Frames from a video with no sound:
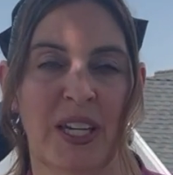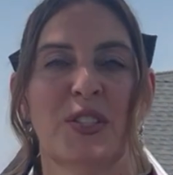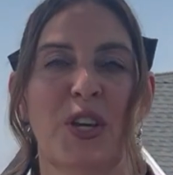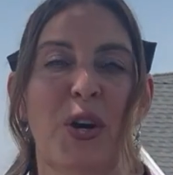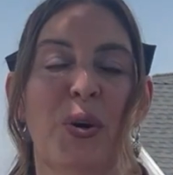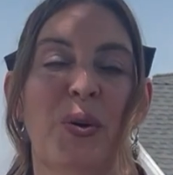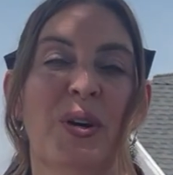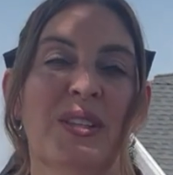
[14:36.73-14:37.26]

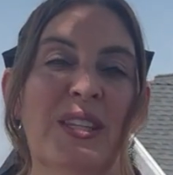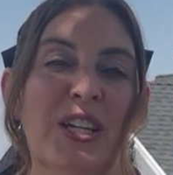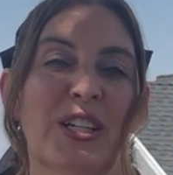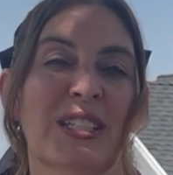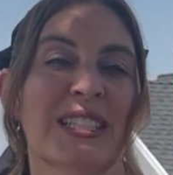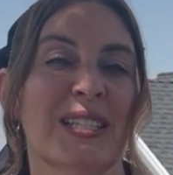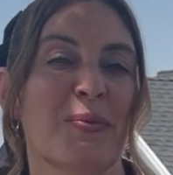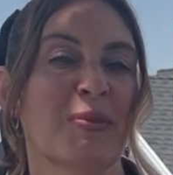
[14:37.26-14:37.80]
So
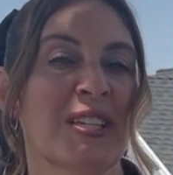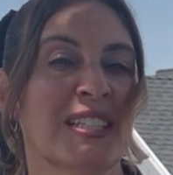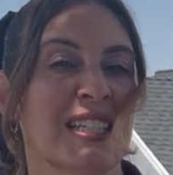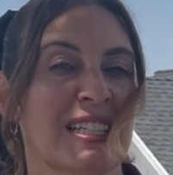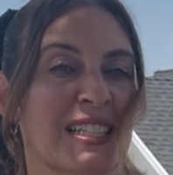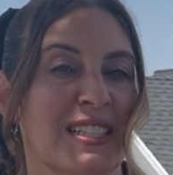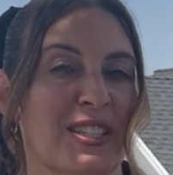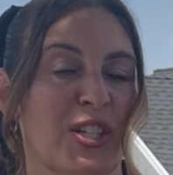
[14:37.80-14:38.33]
there is something
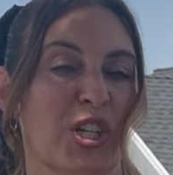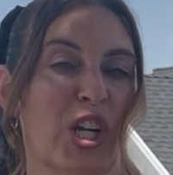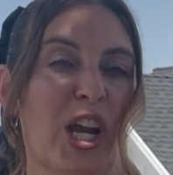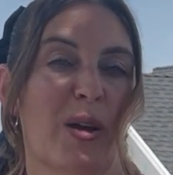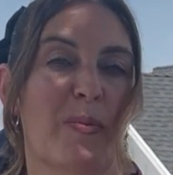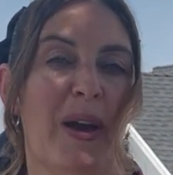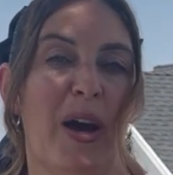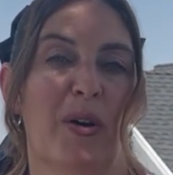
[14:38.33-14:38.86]
to consider
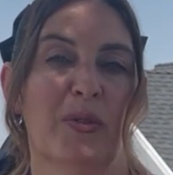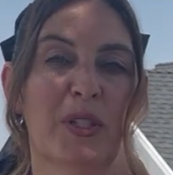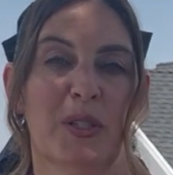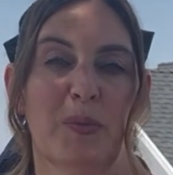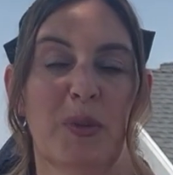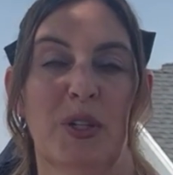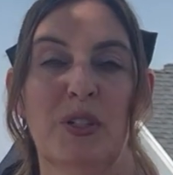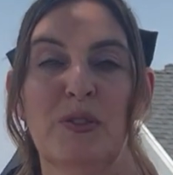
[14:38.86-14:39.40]
about
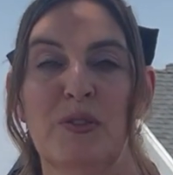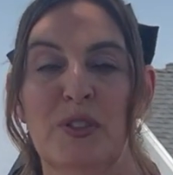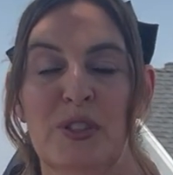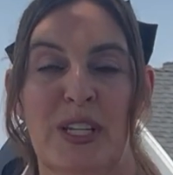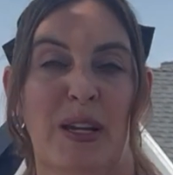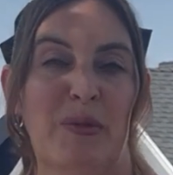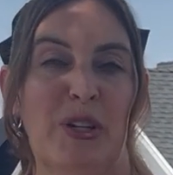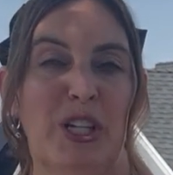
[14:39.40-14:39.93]
this beautiful
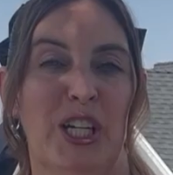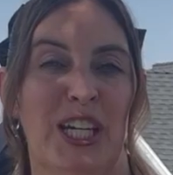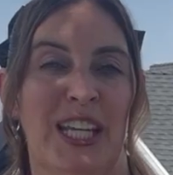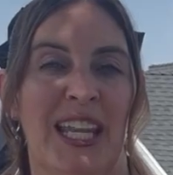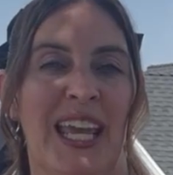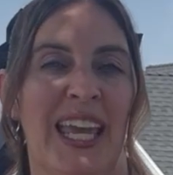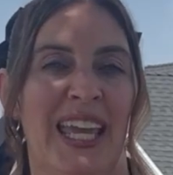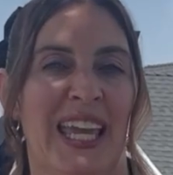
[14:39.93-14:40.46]

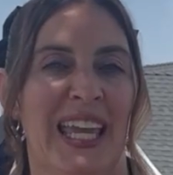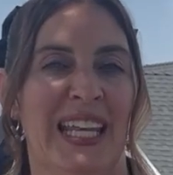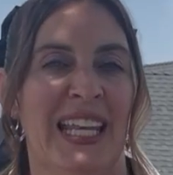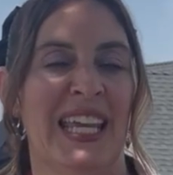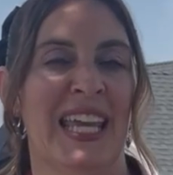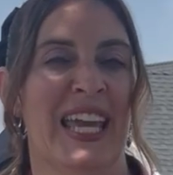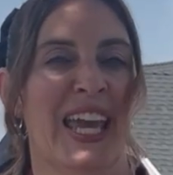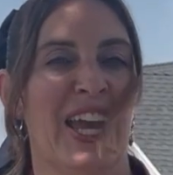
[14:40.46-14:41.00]
neighborhood
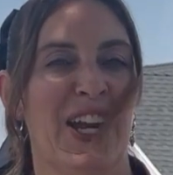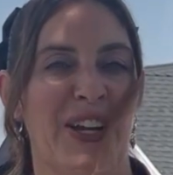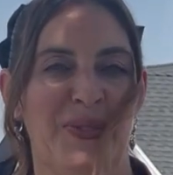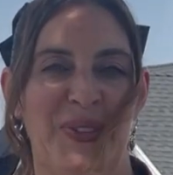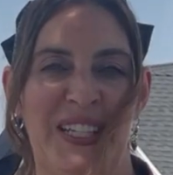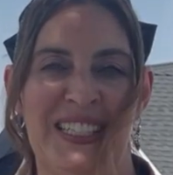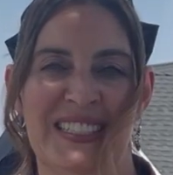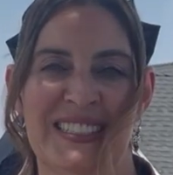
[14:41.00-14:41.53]
in
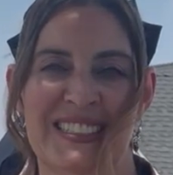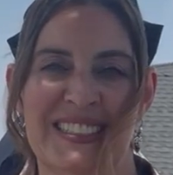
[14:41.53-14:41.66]
Herriman.